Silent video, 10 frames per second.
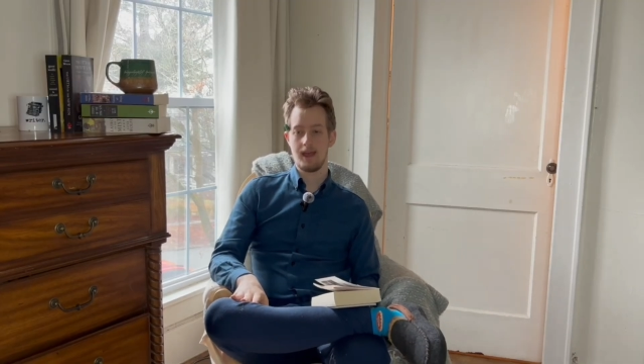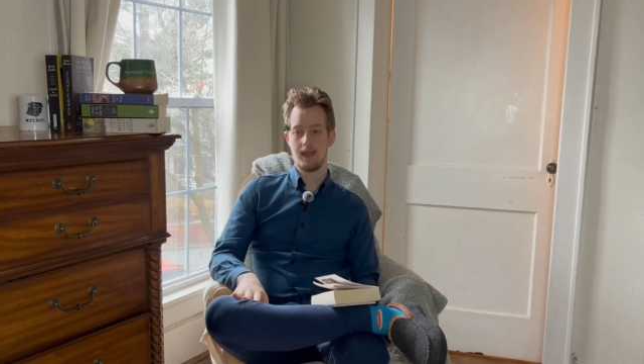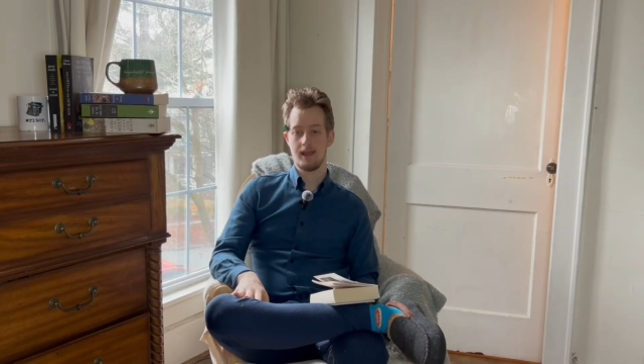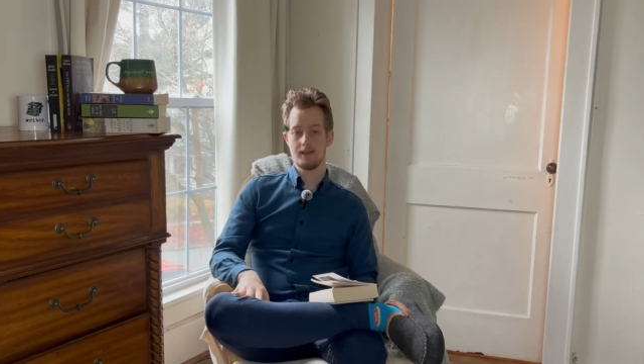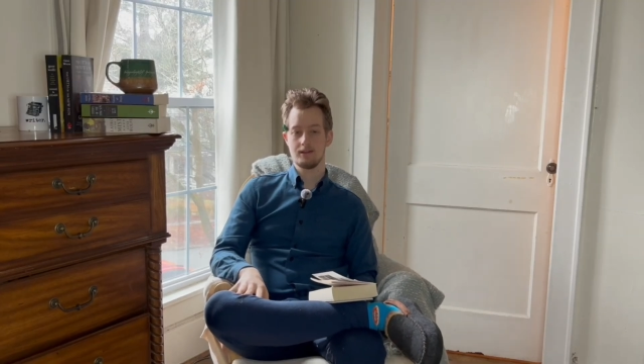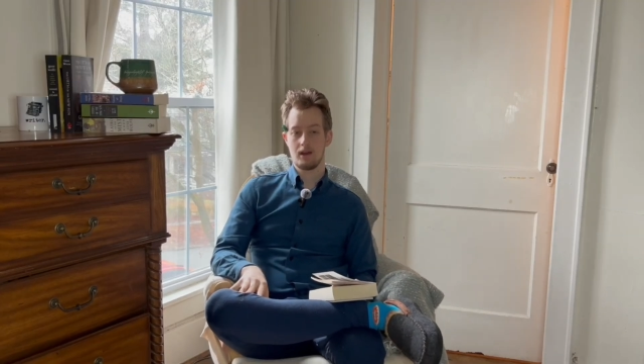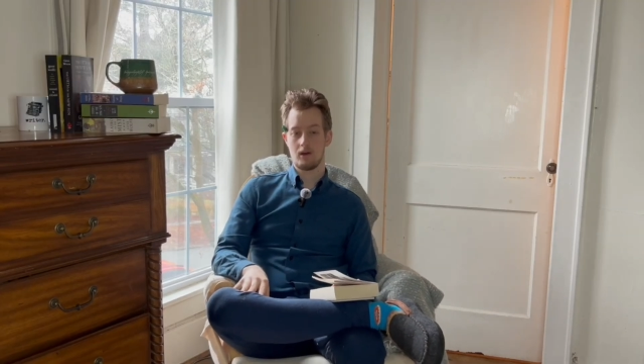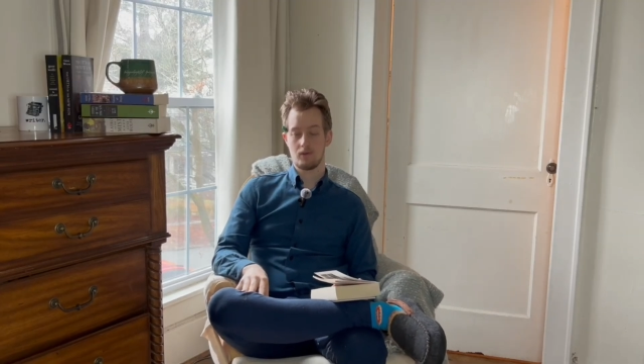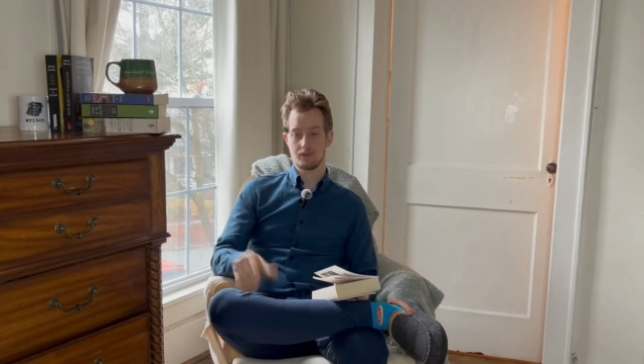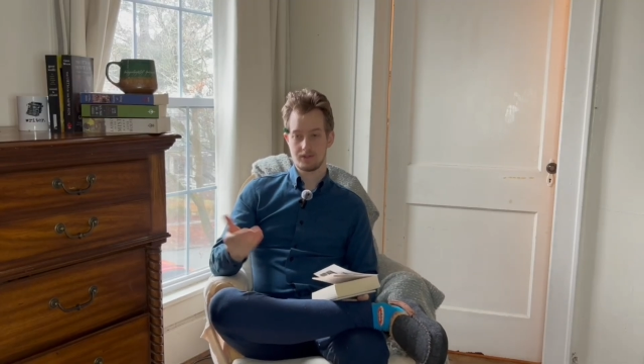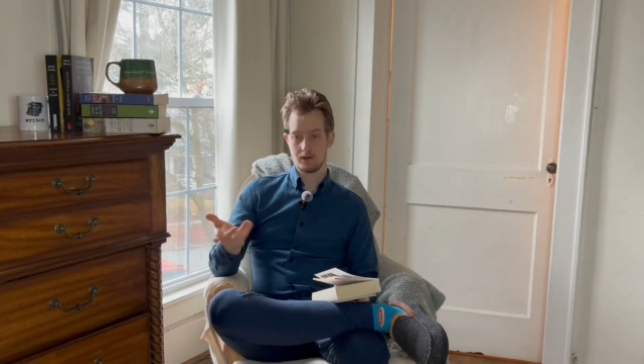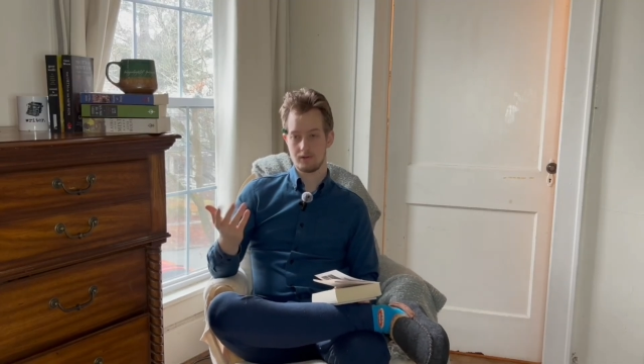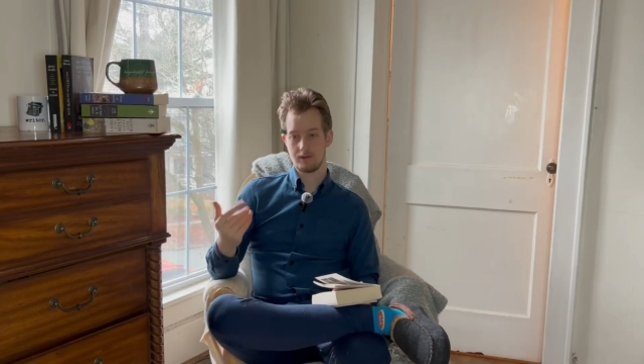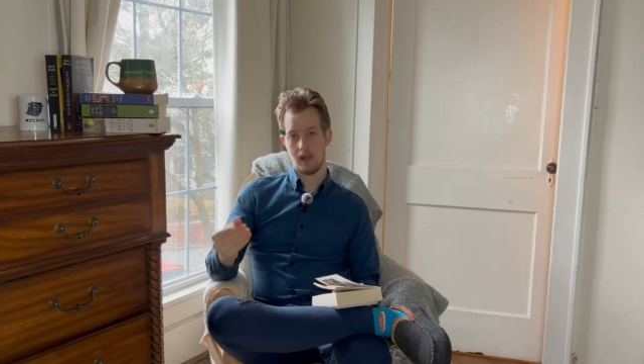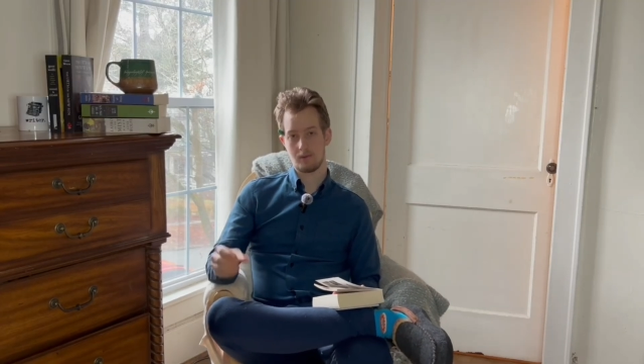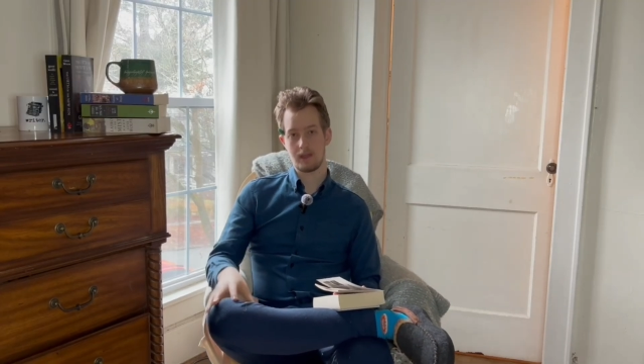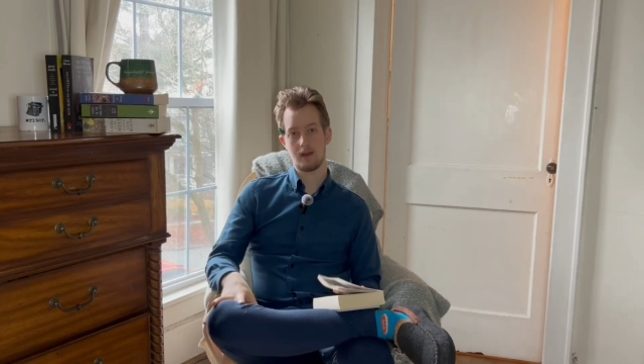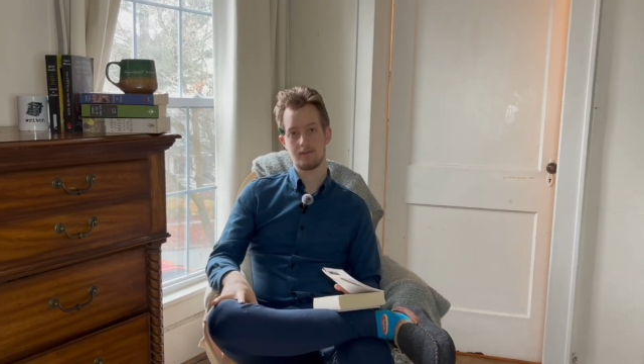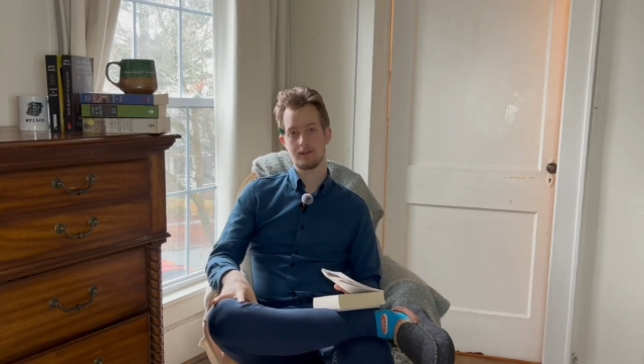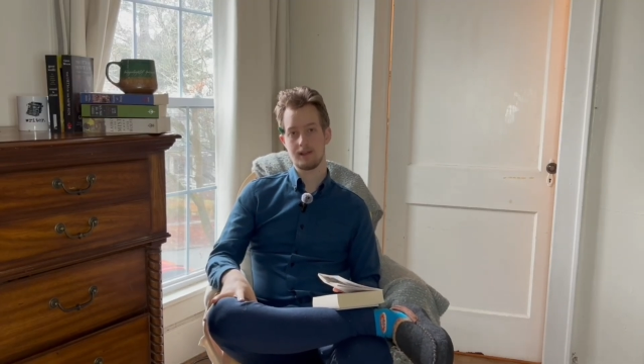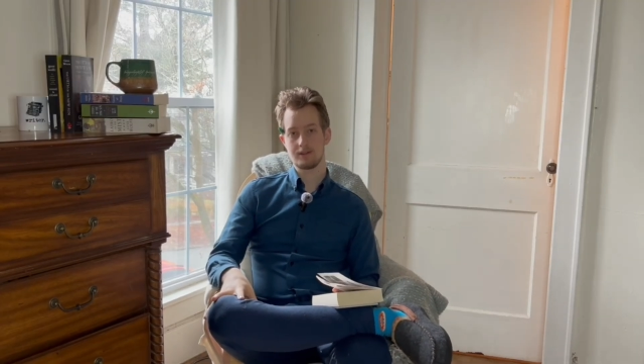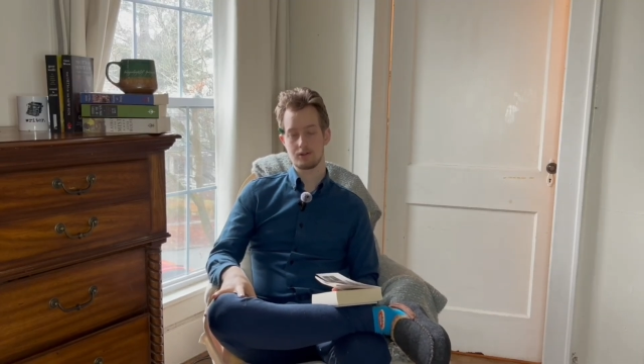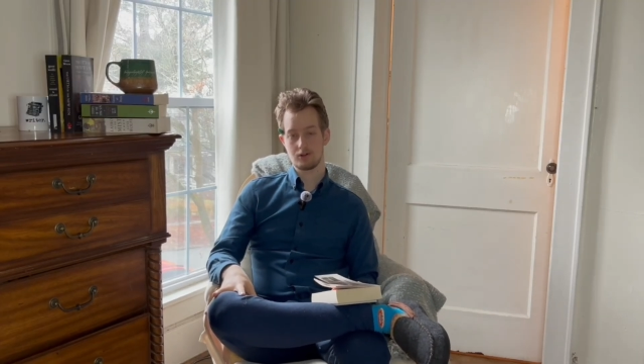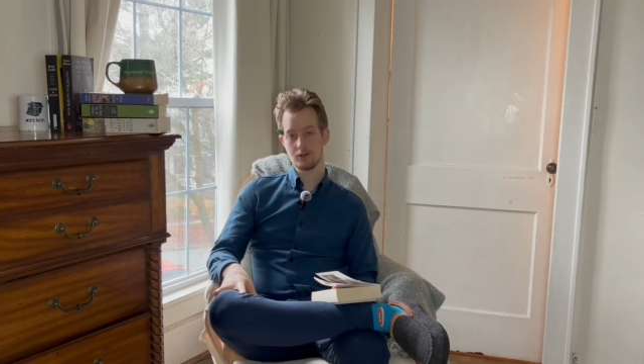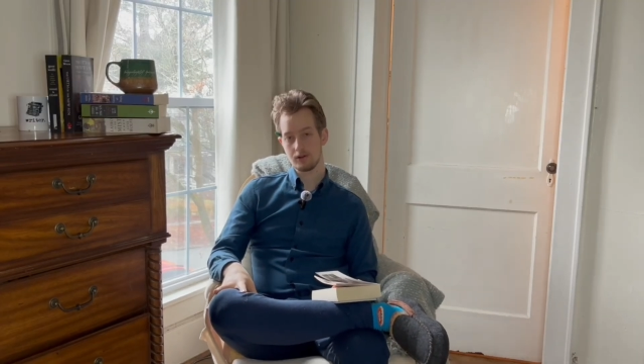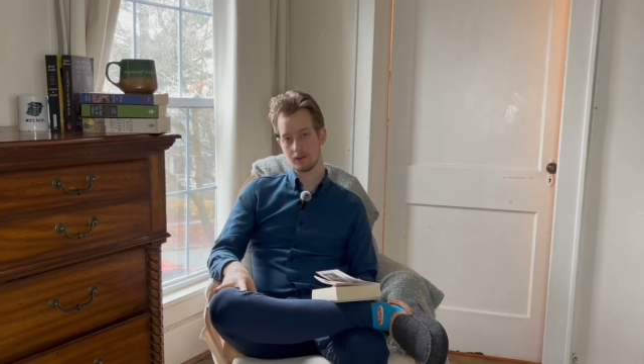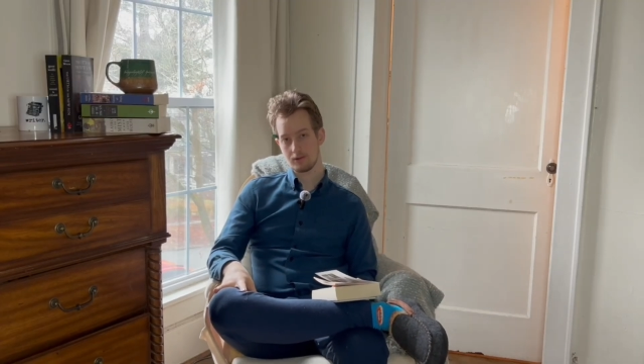And all of a sudden now we have a laser shooting